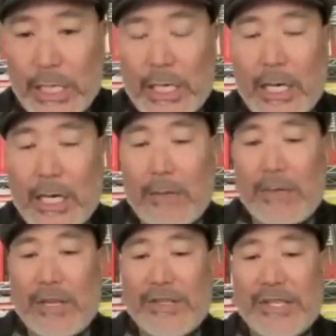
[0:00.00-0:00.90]

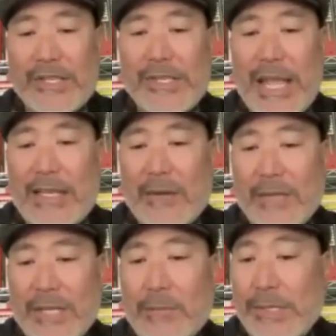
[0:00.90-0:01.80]
There's some
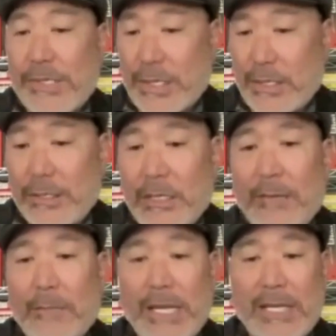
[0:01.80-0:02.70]
standouts, like Brazil
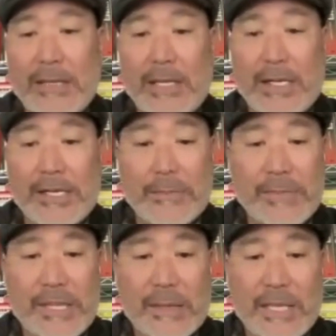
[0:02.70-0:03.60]
made some
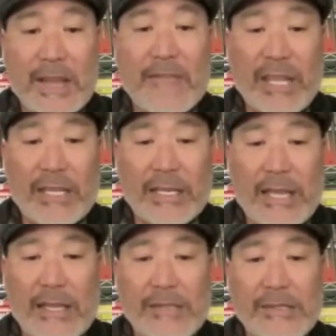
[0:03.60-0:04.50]
significant
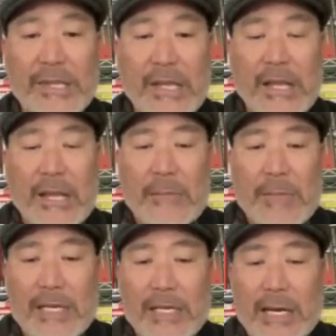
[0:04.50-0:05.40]
gains,
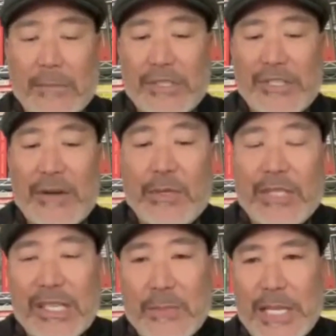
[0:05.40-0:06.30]
but
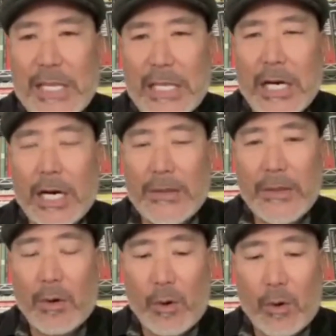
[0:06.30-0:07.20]
generally speaking, on the
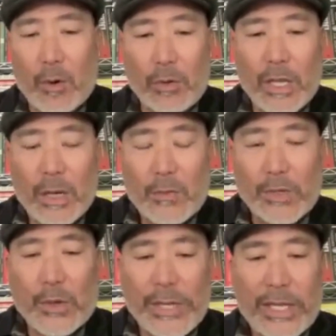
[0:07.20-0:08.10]
whole, we're
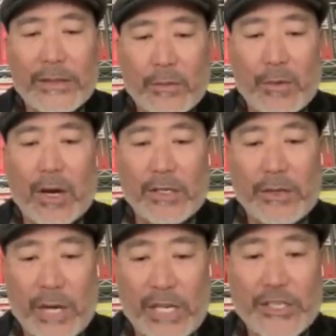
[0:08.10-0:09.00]
going in the wrong
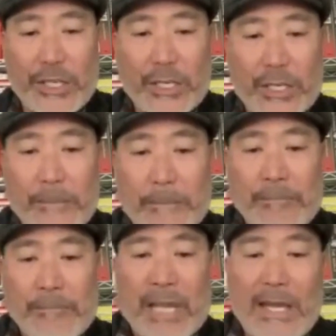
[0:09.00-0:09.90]
direction.
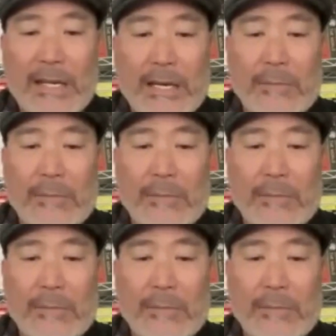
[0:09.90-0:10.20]
And